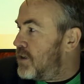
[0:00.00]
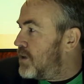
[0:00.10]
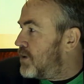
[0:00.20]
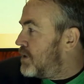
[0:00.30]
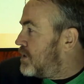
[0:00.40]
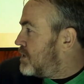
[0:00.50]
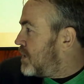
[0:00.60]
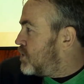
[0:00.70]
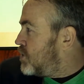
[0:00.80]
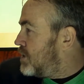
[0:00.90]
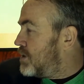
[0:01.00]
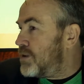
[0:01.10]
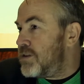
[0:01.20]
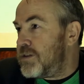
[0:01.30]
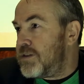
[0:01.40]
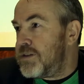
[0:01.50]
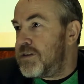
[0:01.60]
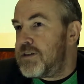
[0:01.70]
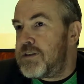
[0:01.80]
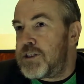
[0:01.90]
hear it, touch it,
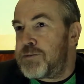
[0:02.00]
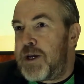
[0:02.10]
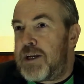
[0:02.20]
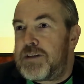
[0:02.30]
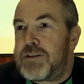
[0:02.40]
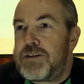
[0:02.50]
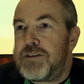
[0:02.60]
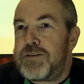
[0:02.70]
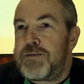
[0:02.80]
smell it.